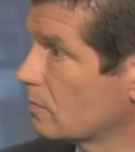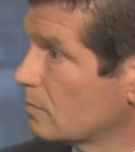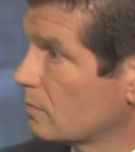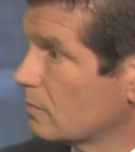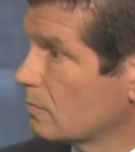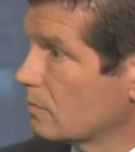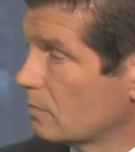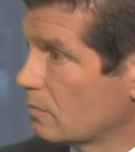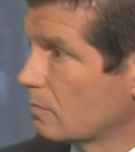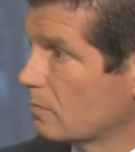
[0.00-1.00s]

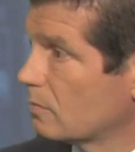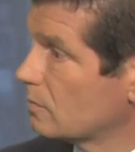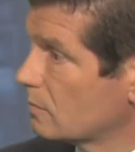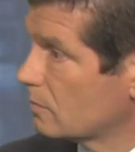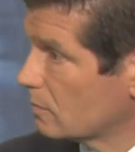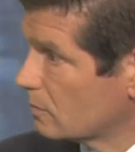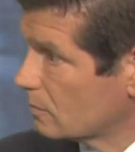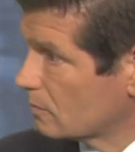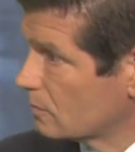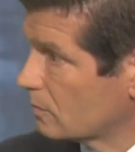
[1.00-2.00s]

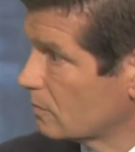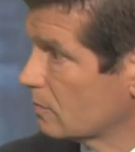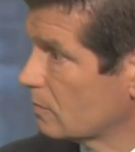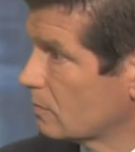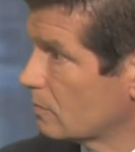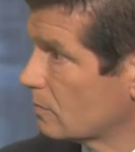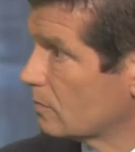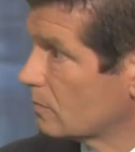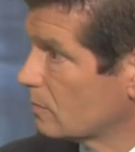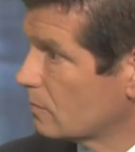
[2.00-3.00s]

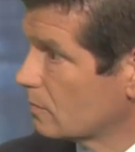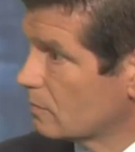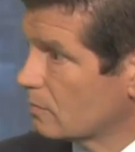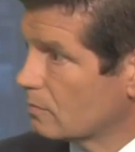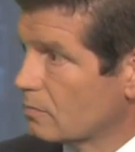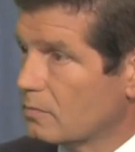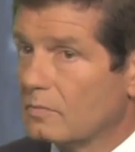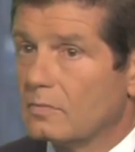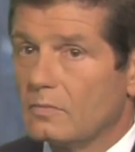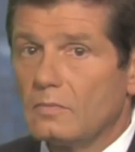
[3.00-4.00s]

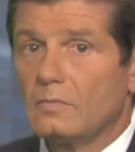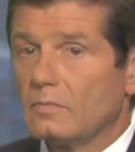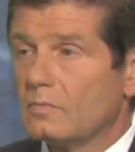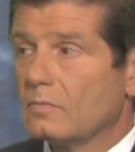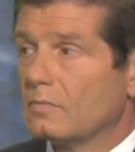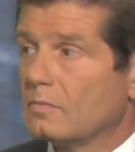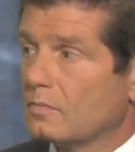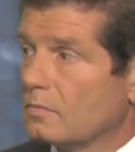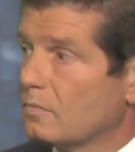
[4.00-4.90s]
The person shown says nothing.